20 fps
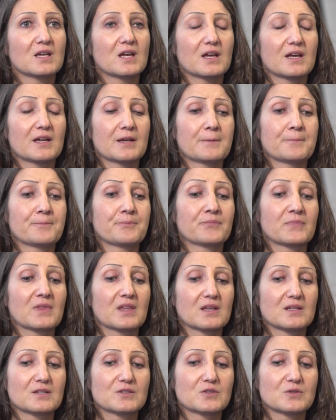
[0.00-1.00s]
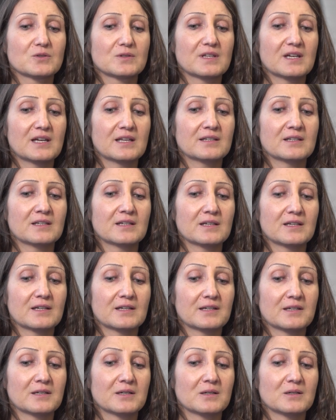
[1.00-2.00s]
Um, so then
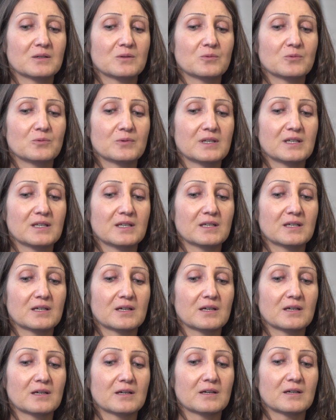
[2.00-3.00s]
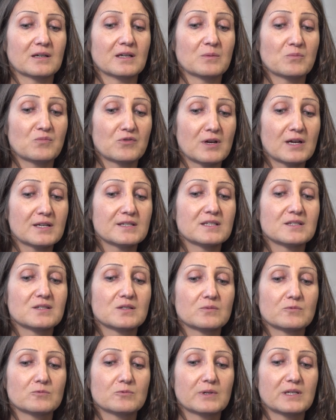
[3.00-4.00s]
uh, we, uh, in
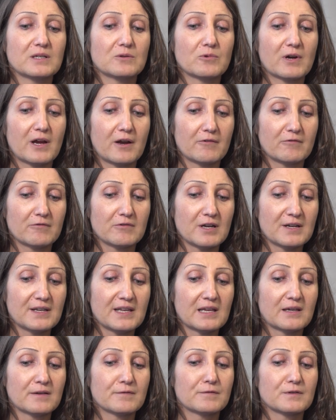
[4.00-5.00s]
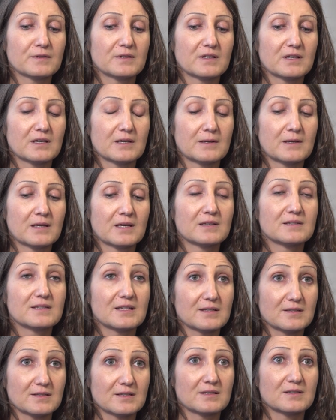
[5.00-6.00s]
practice, we were running for the
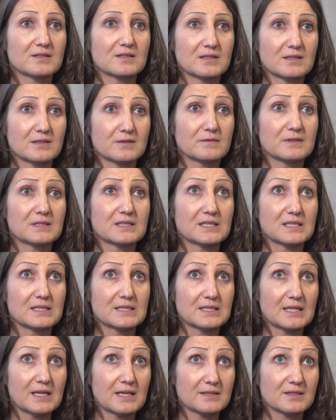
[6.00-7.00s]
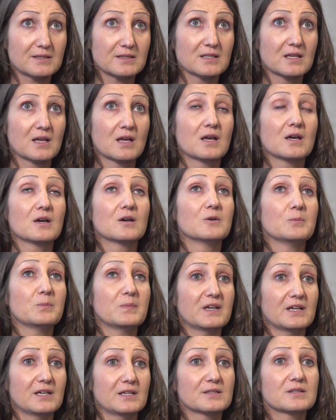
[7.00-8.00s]
taste sensitivity test a
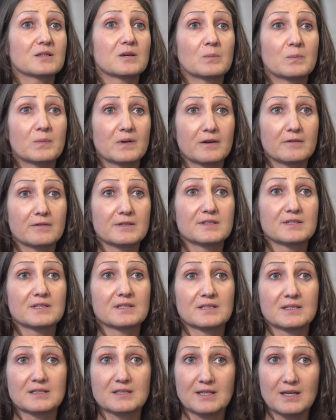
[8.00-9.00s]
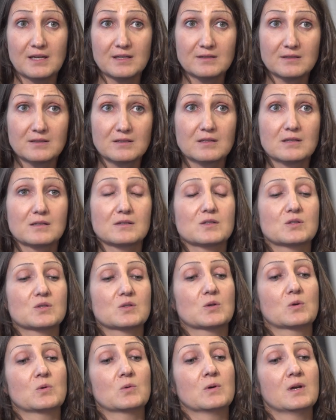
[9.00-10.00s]
paired comparison test.
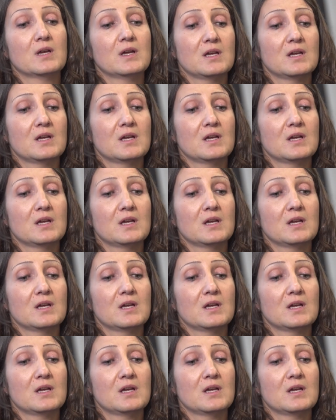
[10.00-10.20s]
So